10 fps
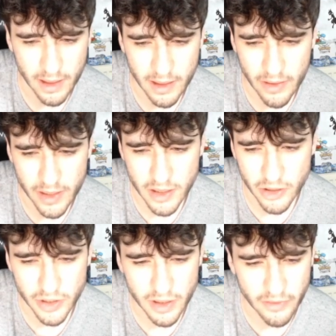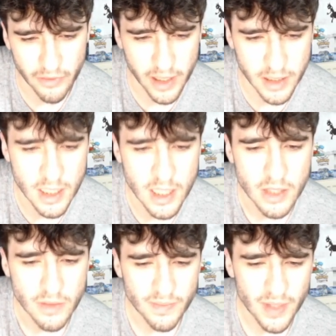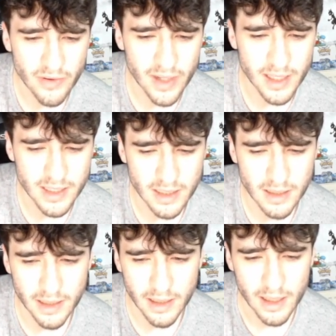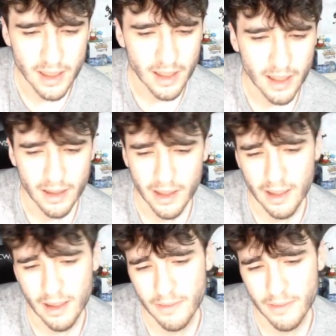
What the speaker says: there is ultimate ways, but realistically, like